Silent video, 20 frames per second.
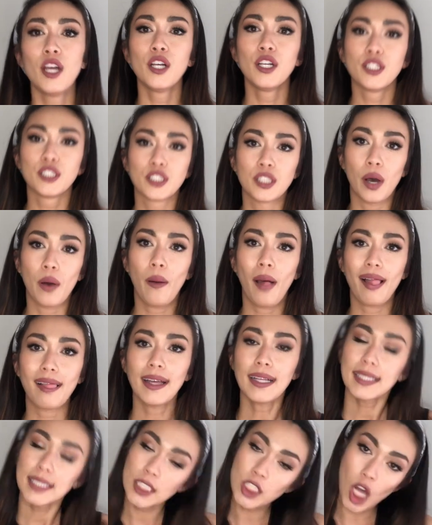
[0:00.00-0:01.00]
So
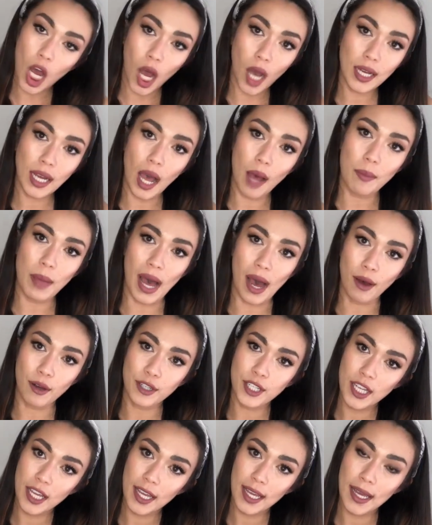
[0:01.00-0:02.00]
let's talk about
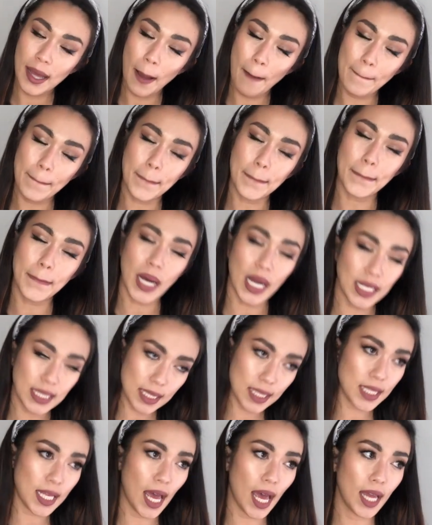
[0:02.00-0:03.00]

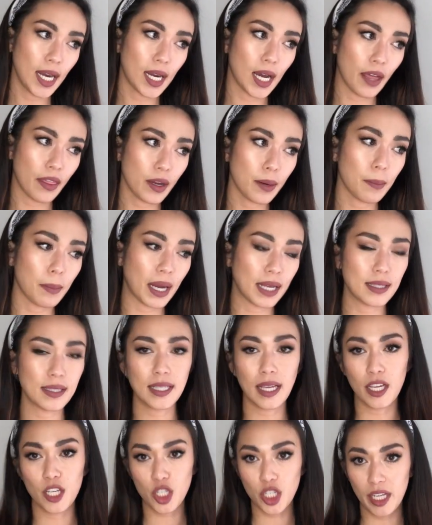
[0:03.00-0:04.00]
mindset, other
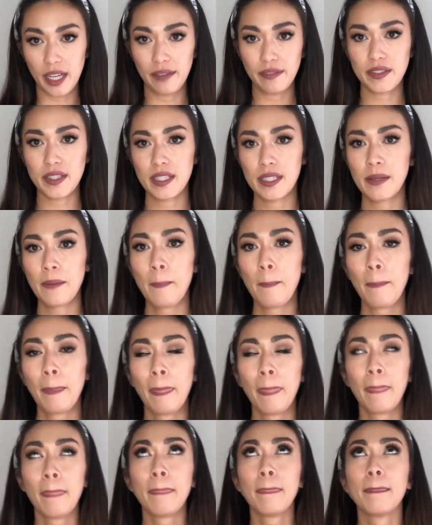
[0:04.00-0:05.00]
mindset shifts.
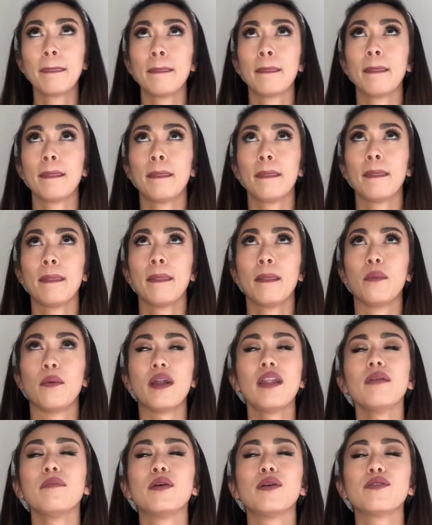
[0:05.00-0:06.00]
One
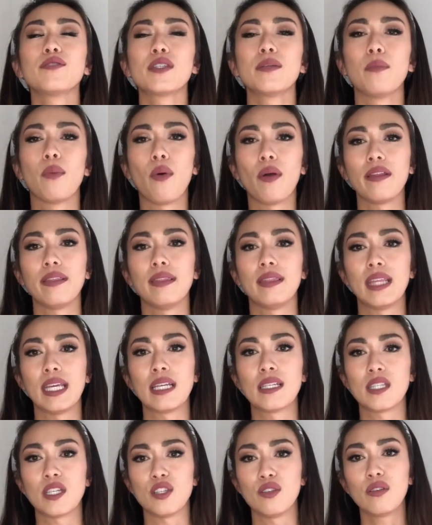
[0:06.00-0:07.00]
of the most important
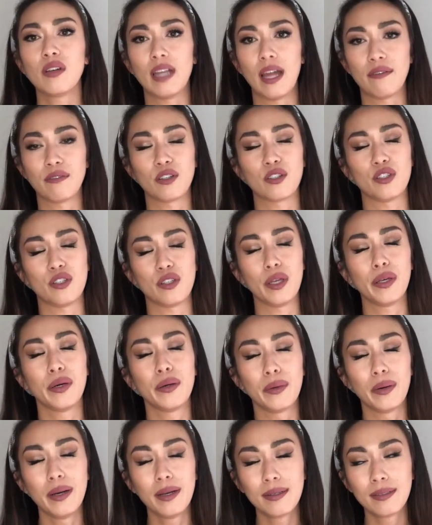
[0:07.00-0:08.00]
things that you could ever do
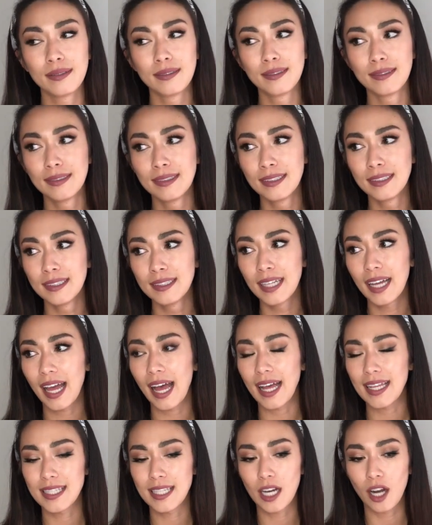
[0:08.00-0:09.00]

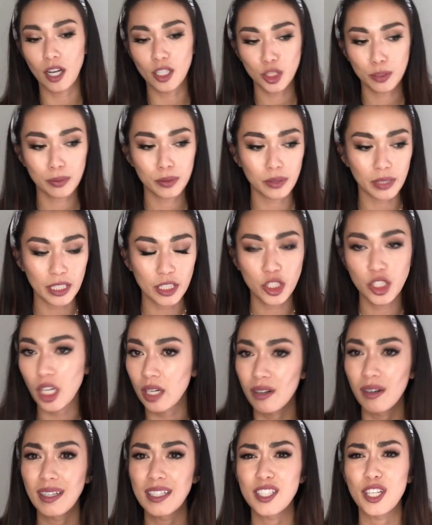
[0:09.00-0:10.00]
as an entrepreneur in
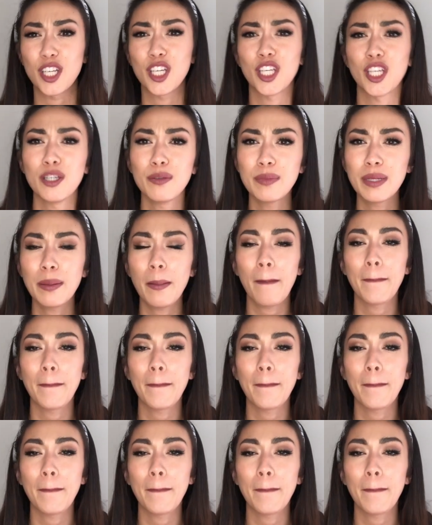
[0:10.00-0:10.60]
general, as a human